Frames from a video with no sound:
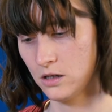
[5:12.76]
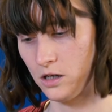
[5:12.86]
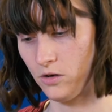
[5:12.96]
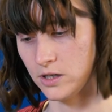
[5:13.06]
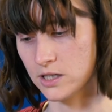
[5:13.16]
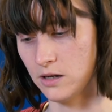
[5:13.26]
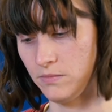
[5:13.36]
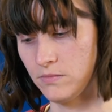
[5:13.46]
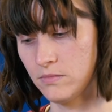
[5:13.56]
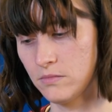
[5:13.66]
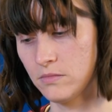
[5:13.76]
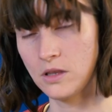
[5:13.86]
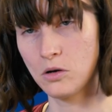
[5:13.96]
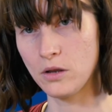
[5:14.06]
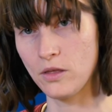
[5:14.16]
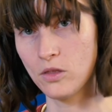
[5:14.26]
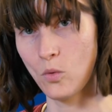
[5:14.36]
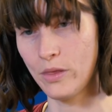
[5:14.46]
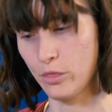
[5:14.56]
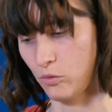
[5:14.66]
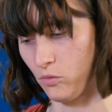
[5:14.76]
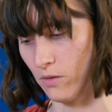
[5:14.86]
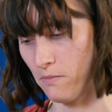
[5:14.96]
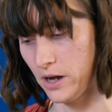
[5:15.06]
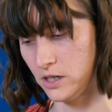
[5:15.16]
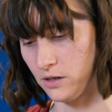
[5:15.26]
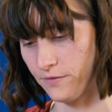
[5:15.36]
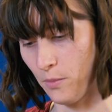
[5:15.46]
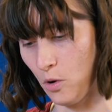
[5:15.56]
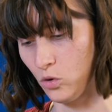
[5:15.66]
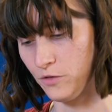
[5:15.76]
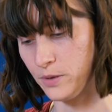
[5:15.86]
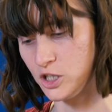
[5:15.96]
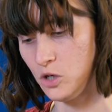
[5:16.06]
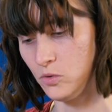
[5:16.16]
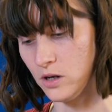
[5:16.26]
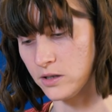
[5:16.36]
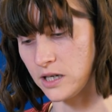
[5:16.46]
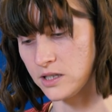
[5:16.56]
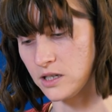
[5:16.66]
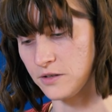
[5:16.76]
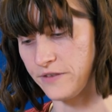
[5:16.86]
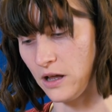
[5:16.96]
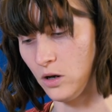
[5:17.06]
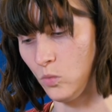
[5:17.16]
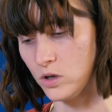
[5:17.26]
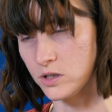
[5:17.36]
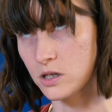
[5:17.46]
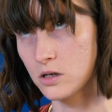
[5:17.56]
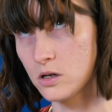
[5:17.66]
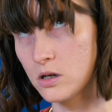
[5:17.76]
Curiously, the only thing that went through the mind of a bowl of petunias as it fell was...